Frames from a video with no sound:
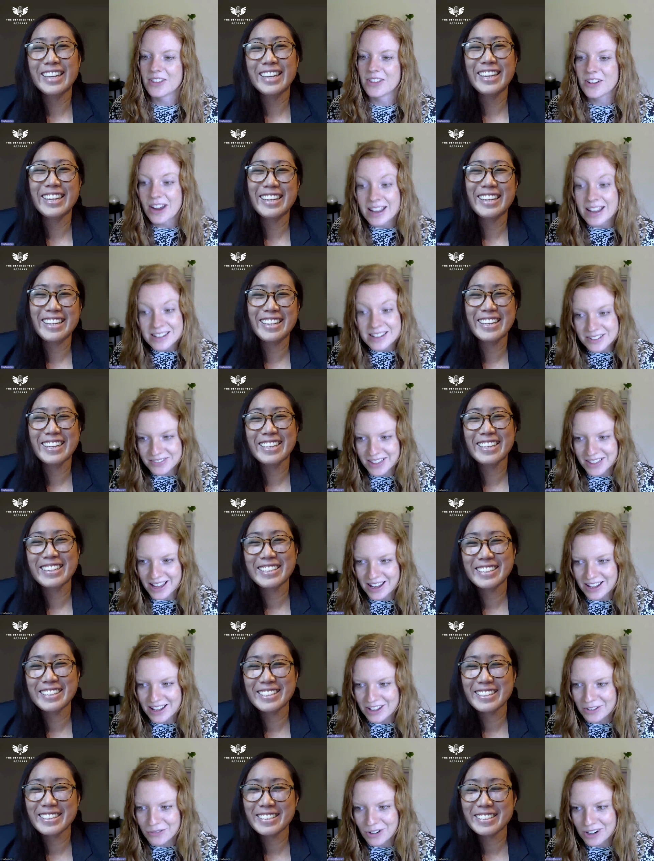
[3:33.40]
Speaker 1: the other end of
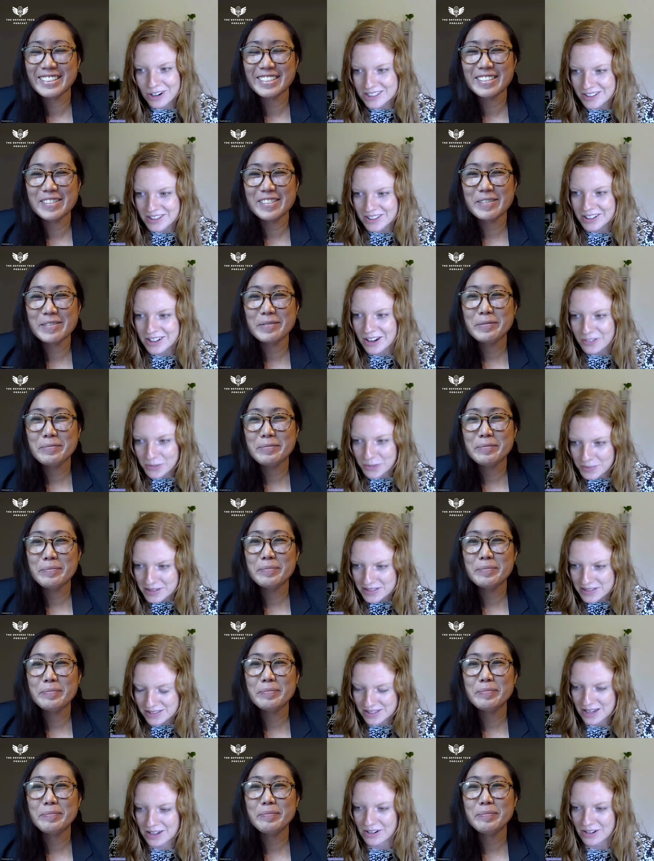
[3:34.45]
that, you've worked on the
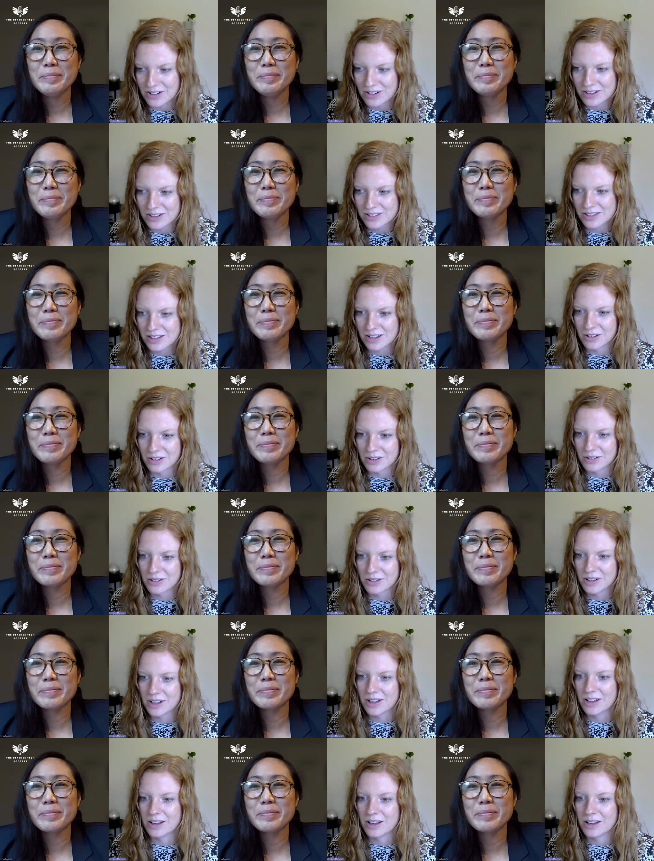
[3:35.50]
government side
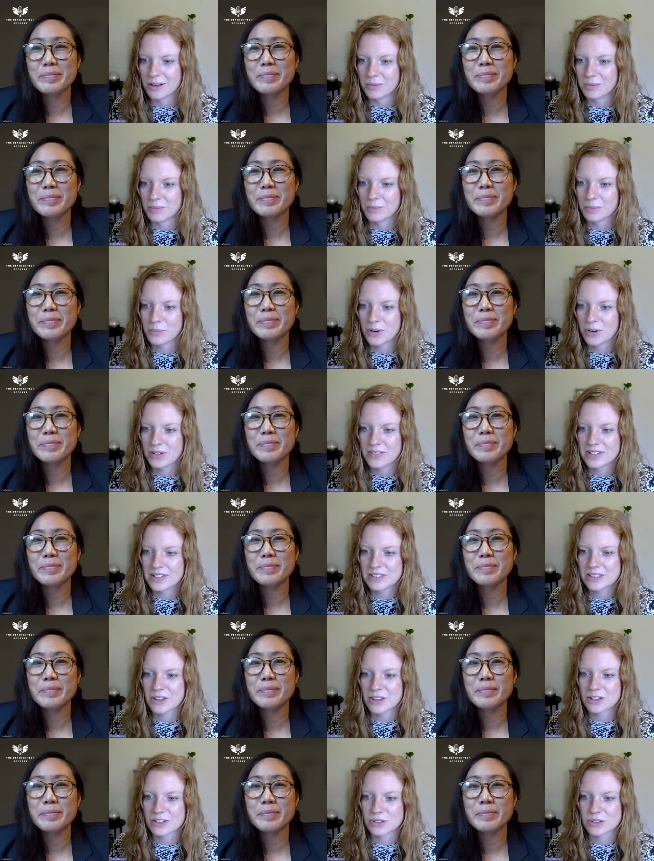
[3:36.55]
also. Um,
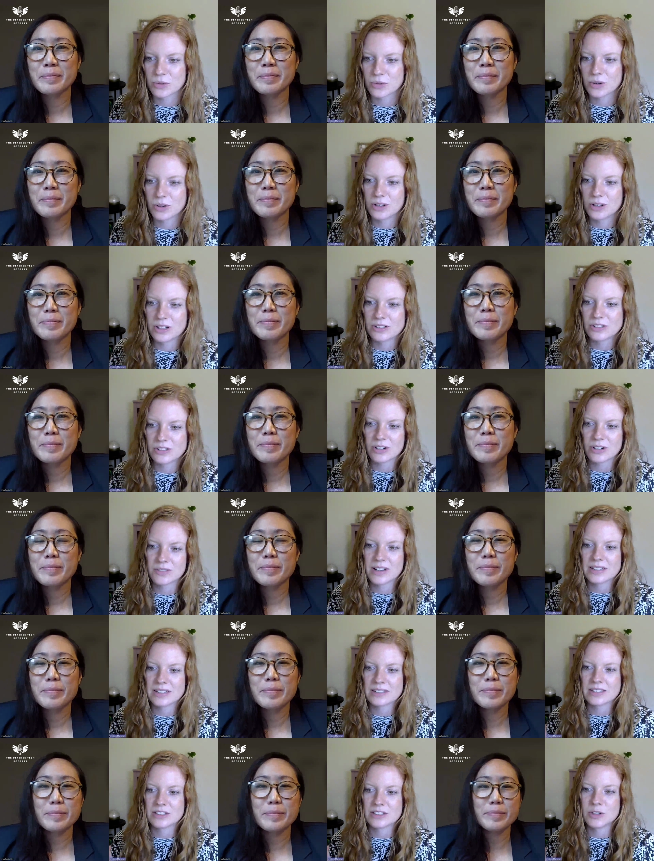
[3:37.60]
previous to this role, you served
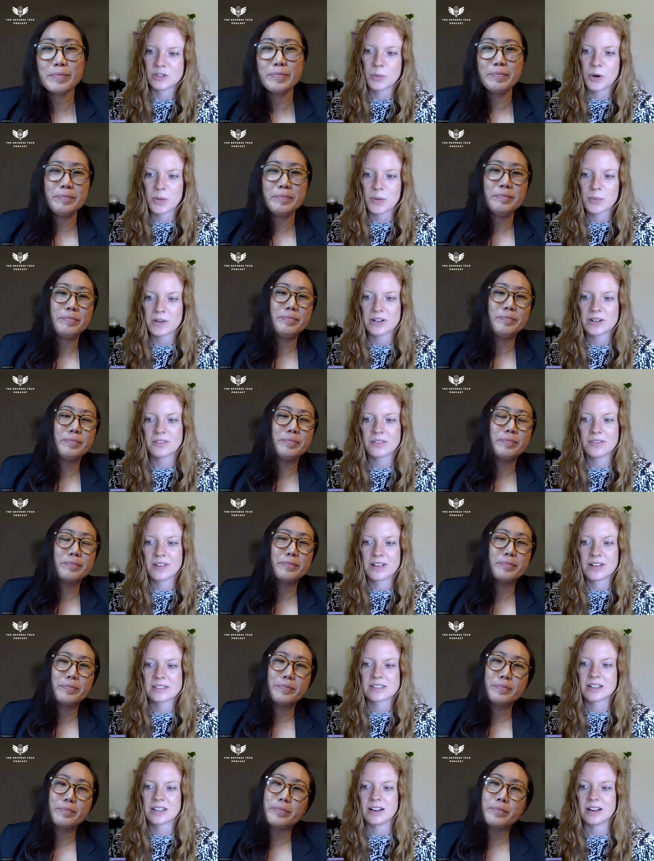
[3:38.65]
as a Department of
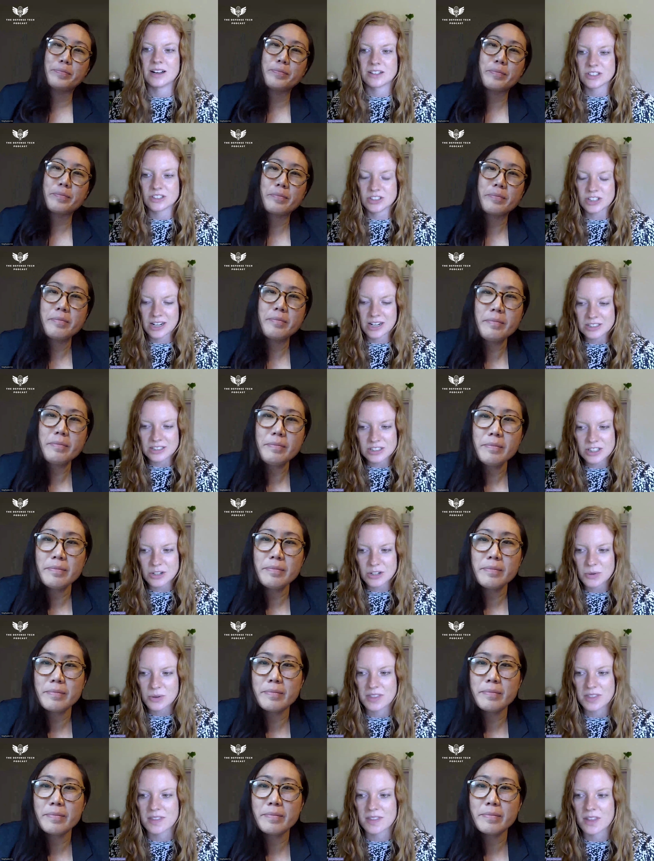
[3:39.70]
Defense contractor
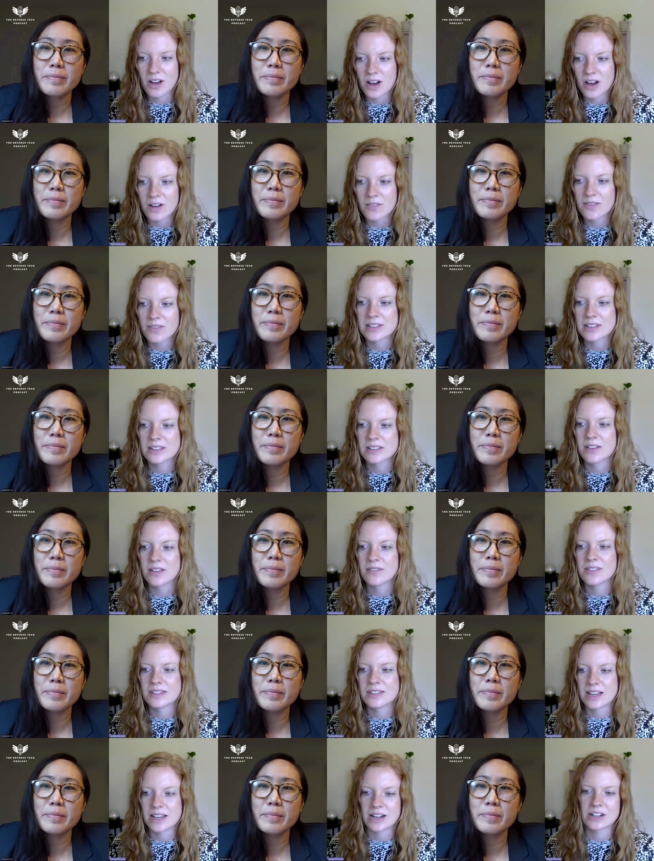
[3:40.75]
within the Office of
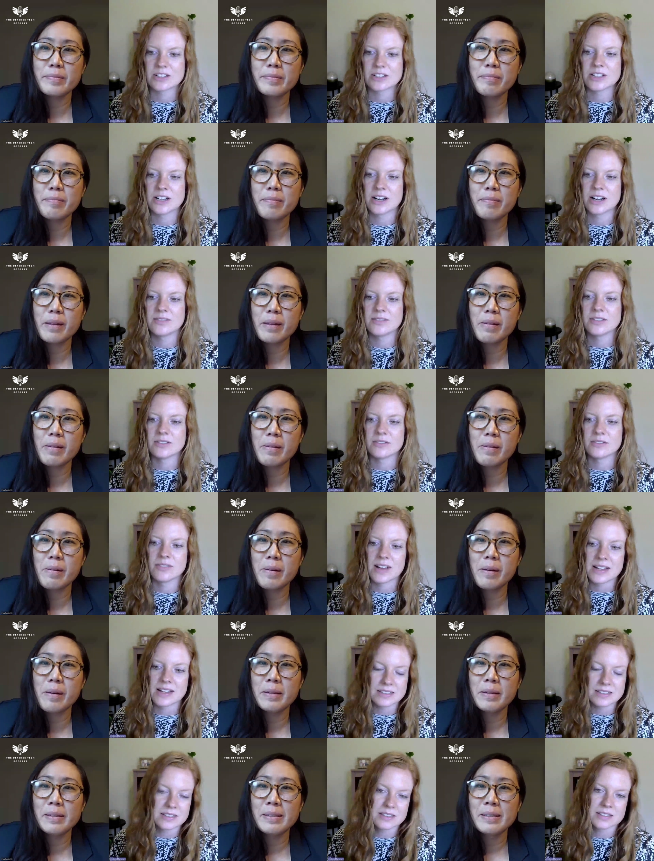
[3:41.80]
the Secretary of
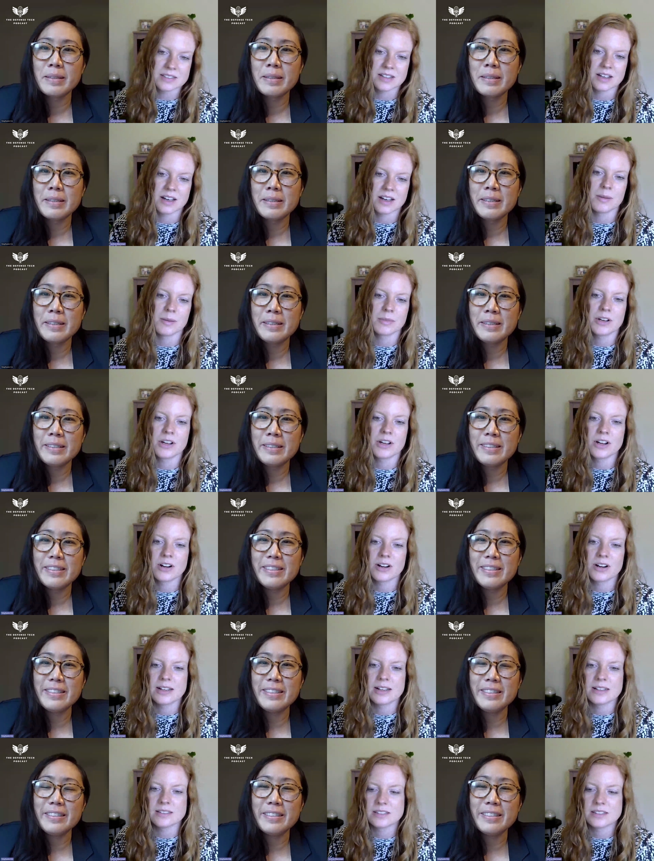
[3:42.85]
Defense. I'm
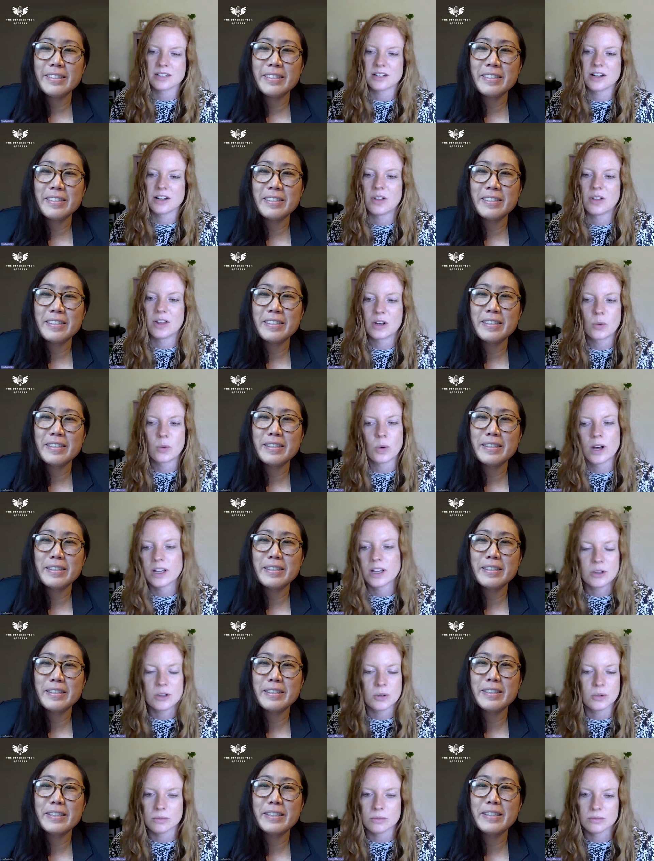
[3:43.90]
curious to know like what
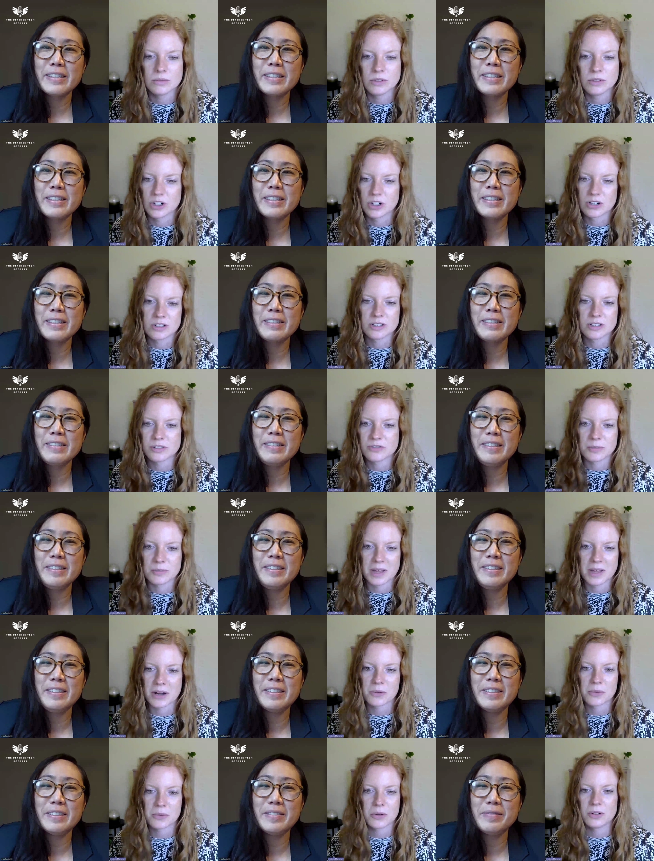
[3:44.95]
you learned from
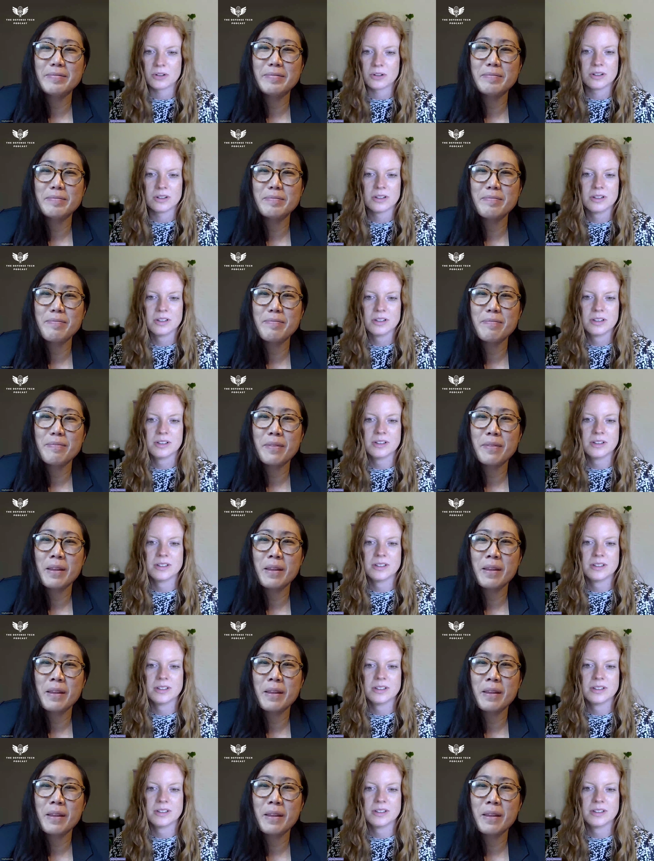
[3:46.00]
that role.